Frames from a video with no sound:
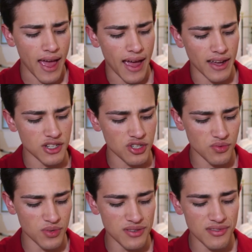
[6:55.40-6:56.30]
And
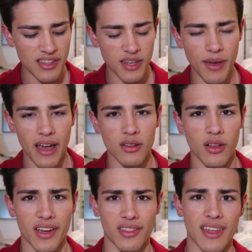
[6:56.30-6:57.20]
when you think about it
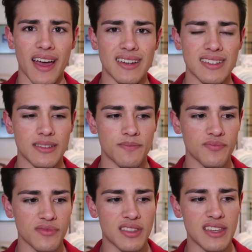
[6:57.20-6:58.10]
like that,
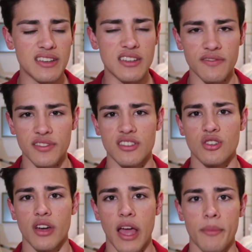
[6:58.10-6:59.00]
the difference in
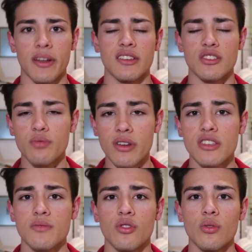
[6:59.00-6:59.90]
diameter is pretty
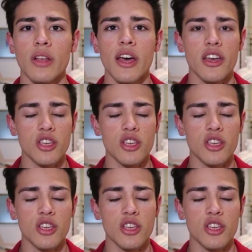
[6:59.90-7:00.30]
small.